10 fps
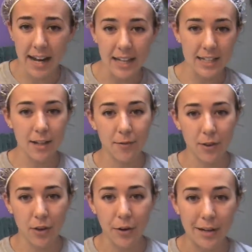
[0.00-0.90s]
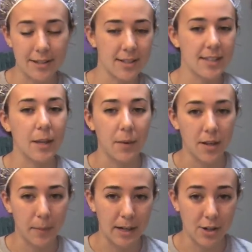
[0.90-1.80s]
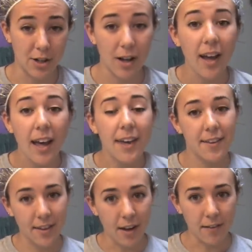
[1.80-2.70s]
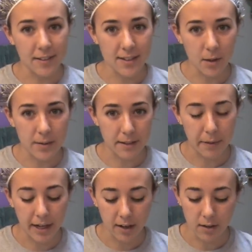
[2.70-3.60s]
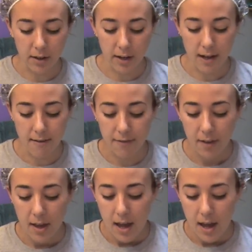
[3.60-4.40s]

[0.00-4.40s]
I did it for 30 just because I wanted to make sure that the coffee soaked in my hair long enough.